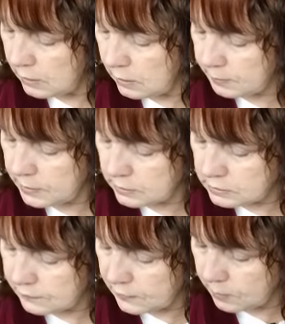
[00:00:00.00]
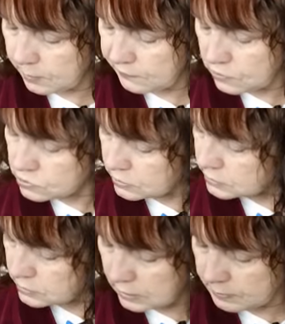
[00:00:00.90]
Uh, because of their
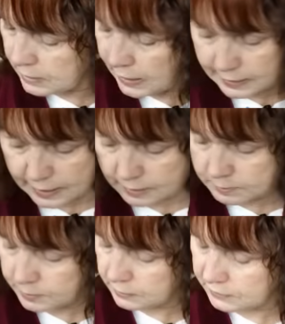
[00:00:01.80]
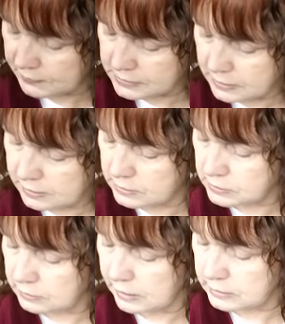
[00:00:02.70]
perversions, I mean, I can't believe I say
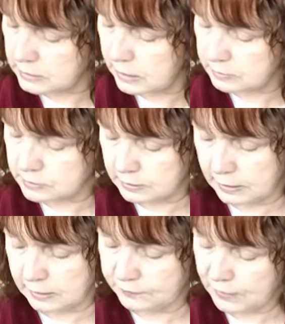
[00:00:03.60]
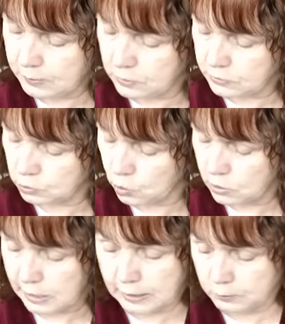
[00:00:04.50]
this a lot of times, that if I were the
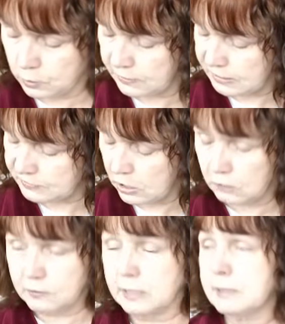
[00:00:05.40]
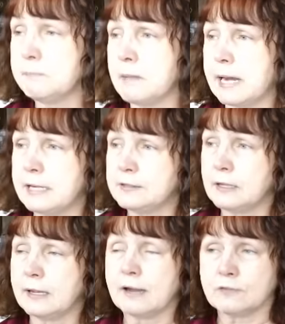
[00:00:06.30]
Lord, I would have already made
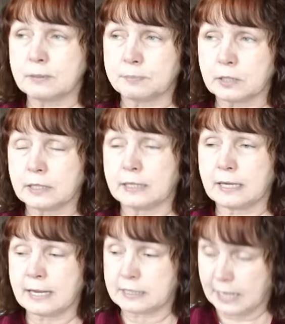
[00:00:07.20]
everybody an